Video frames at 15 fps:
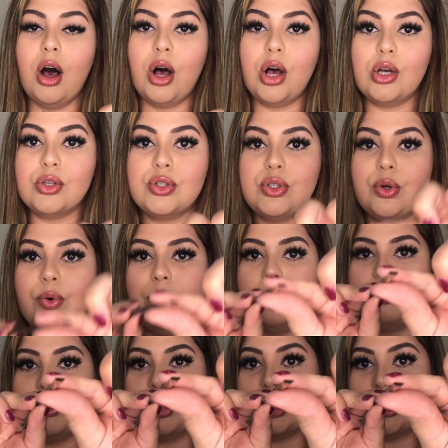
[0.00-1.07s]
Also, the
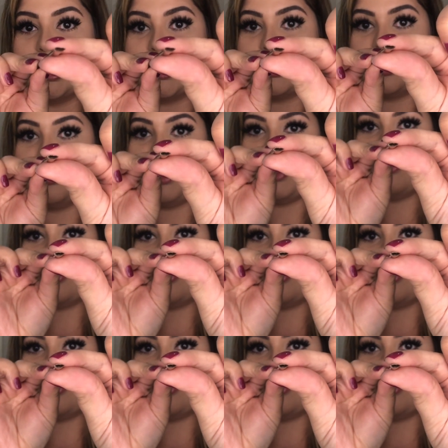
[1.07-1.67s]
brush has to be